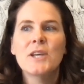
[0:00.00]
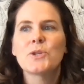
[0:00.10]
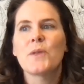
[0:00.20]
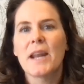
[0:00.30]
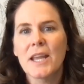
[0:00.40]

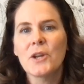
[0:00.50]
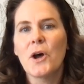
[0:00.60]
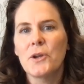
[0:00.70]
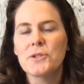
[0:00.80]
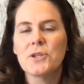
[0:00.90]
so that I could
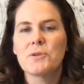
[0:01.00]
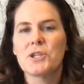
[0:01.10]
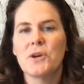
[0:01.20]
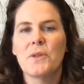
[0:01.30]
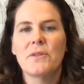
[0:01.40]
also
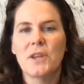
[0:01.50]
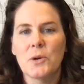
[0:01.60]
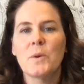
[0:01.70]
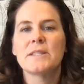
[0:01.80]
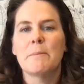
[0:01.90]
show that
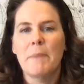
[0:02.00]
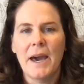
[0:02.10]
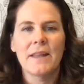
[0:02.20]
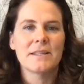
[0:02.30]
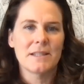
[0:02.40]
there was a
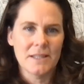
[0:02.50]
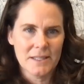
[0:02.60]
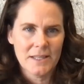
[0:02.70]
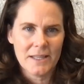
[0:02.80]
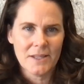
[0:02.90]
path to
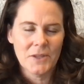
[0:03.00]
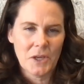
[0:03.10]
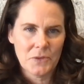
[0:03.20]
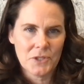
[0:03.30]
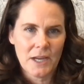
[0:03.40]
success on the
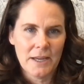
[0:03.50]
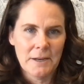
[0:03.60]
other side.